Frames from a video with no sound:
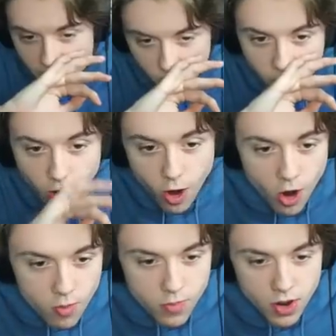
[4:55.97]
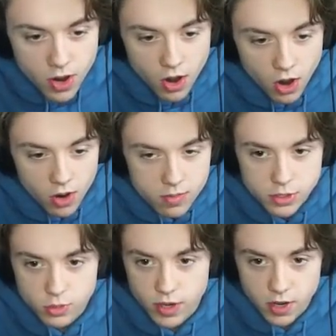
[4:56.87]
We're home. Home
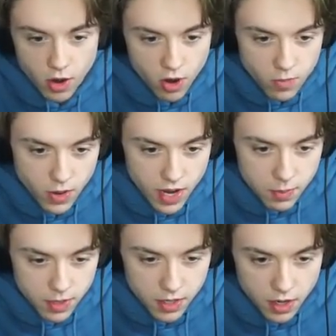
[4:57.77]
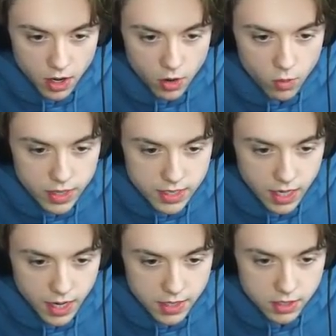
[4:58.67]
sweet home, baby. We
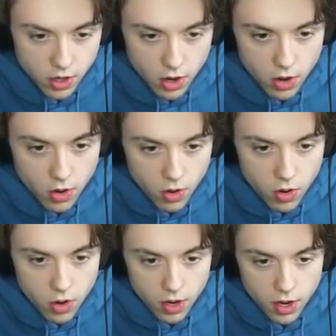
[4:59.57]
did it. Oh,